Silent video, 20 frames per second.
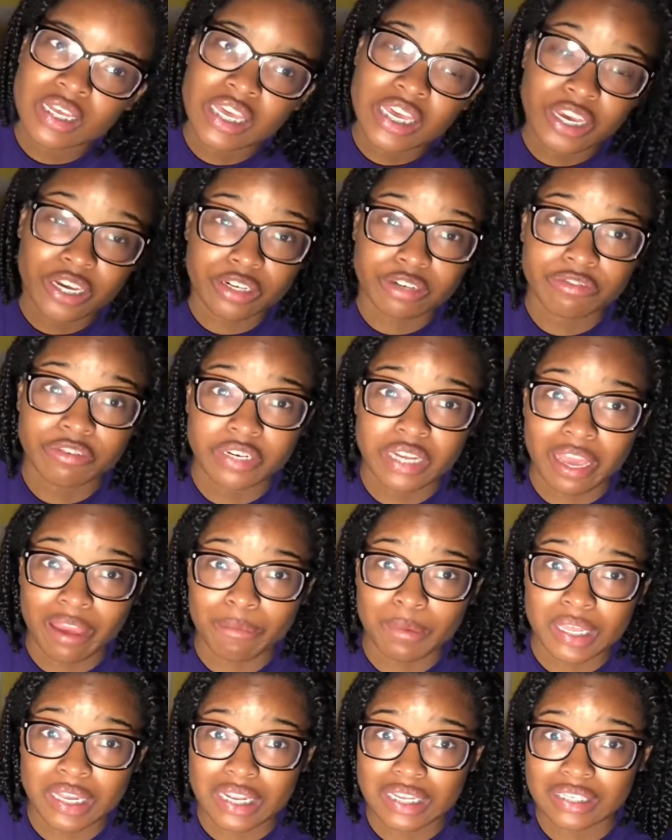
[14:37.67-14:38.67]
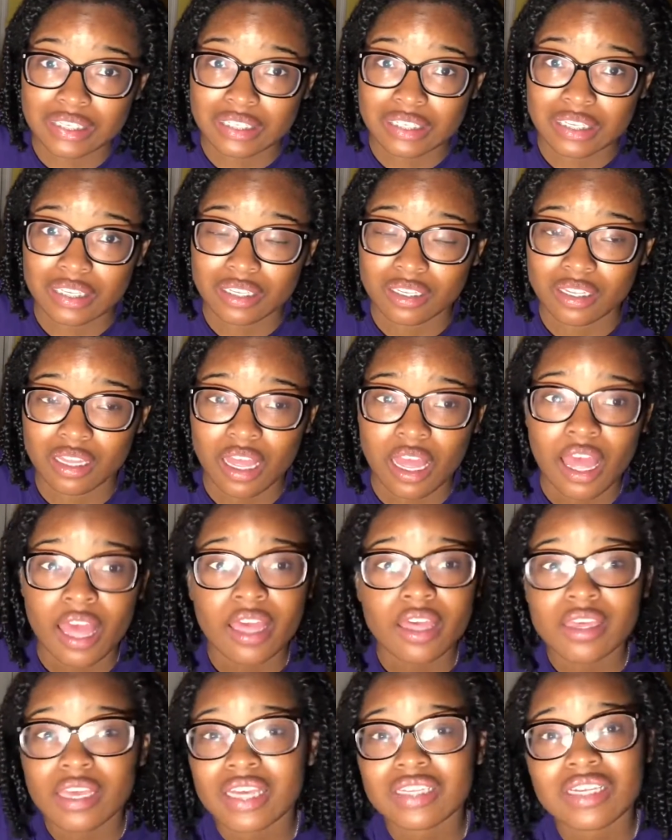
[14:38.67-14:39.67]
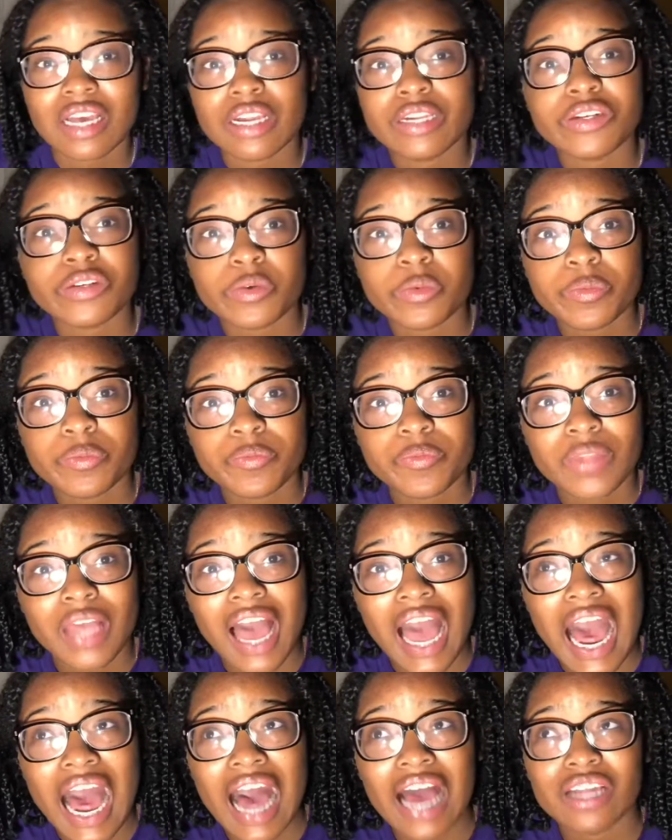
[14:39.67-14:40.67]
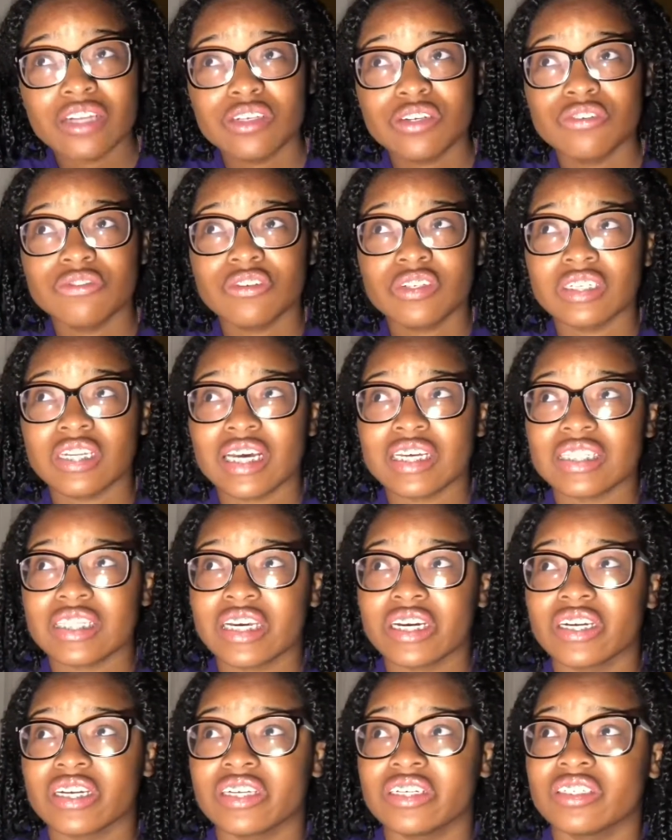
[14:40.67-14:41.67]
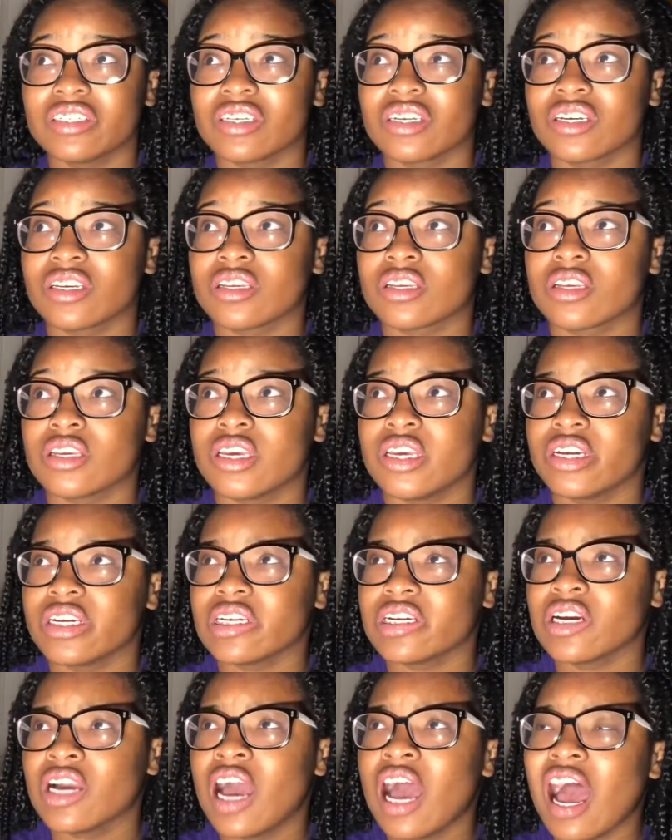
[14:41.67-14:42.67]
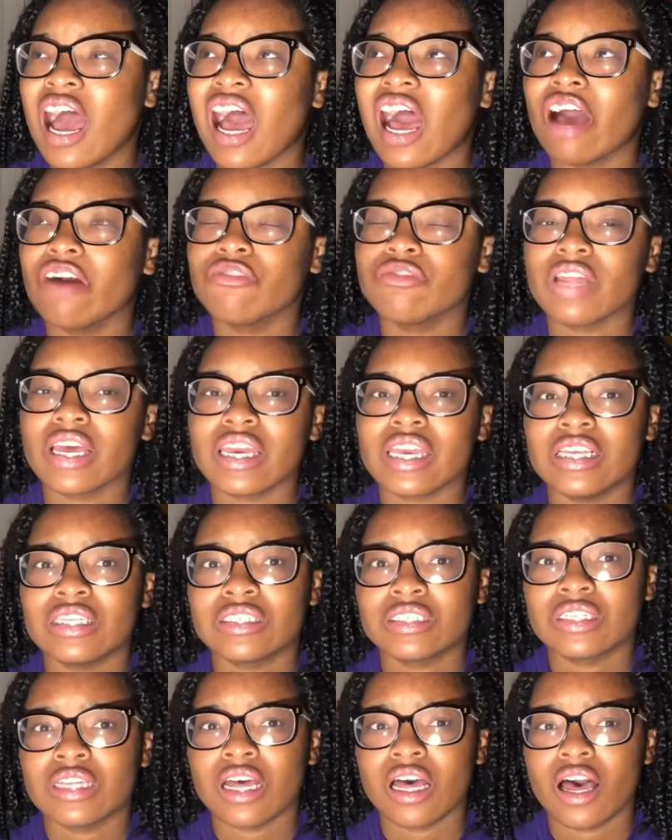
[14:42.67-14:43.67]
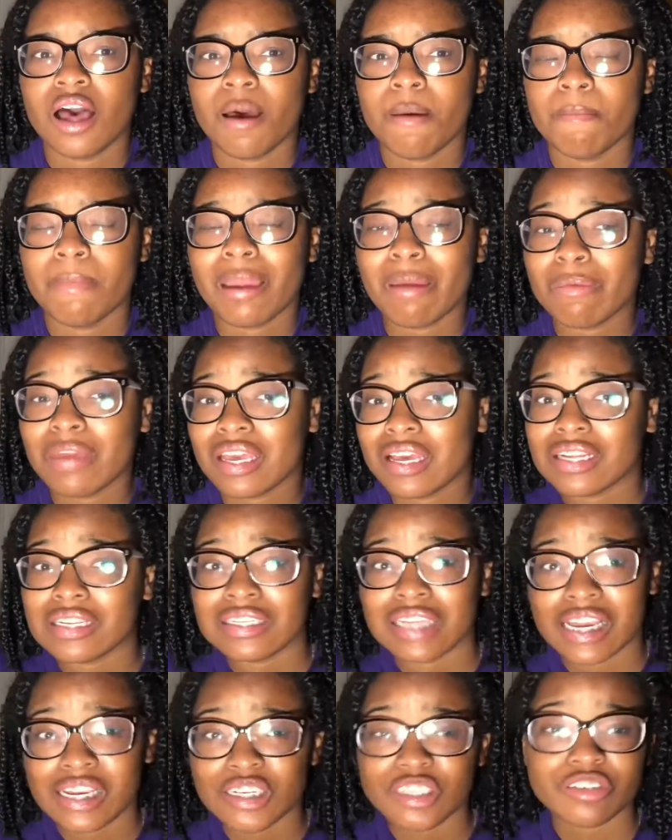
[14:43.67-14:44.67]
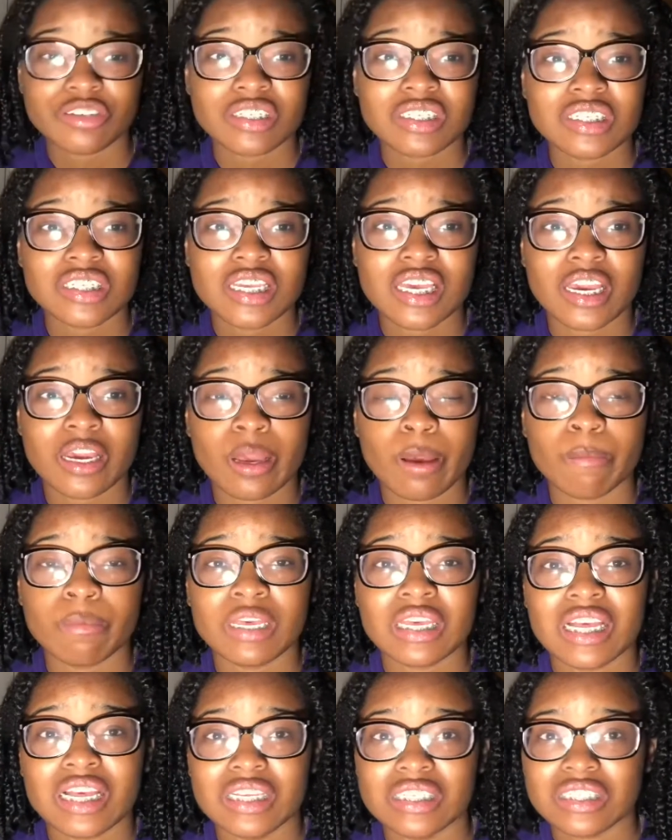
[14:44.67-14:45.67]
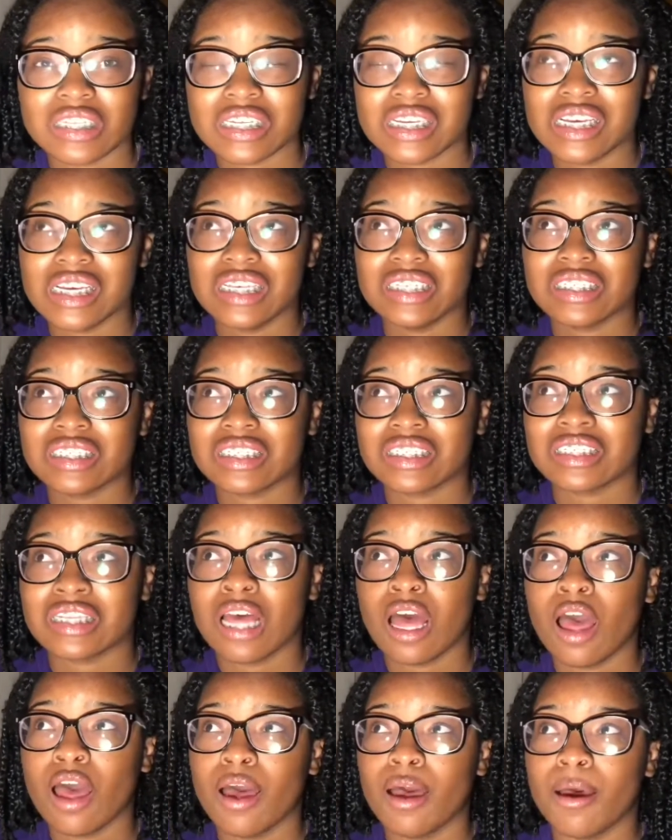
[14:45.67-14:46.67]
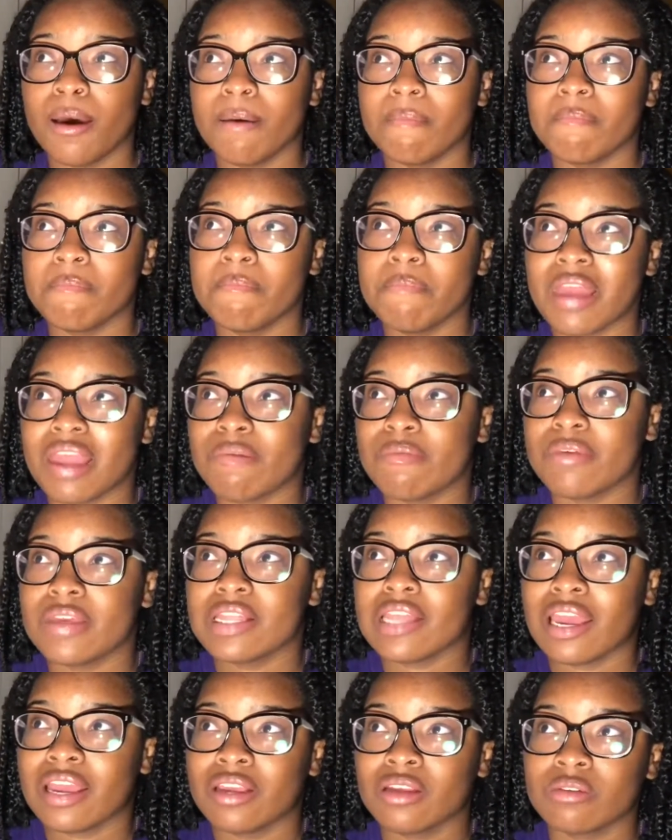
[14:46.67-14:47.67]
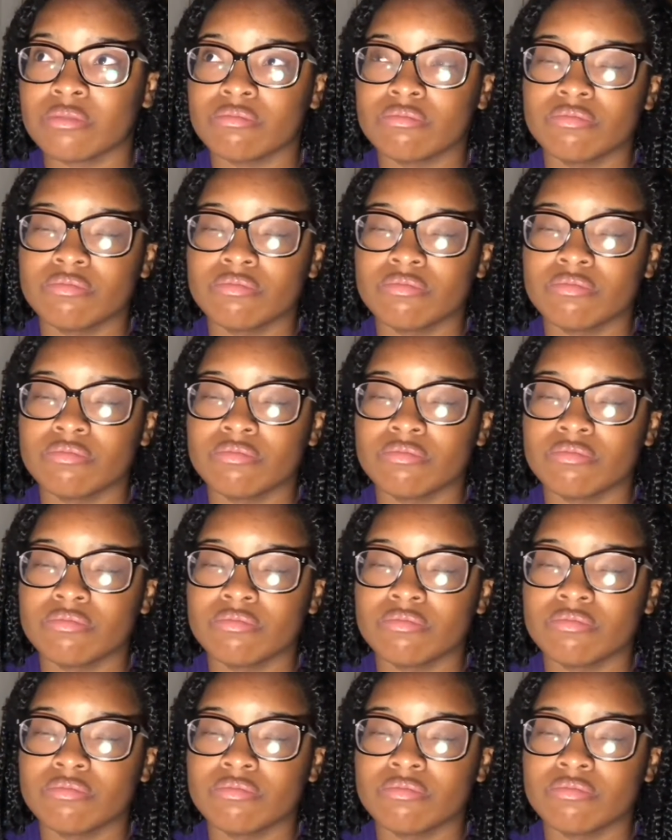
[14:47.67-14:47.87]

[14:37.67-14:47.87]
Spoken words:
cure for diabetes. Yes, I do. I do feel like there is a cure. I feel like it's maybe a dangerous cure, because it's maybe like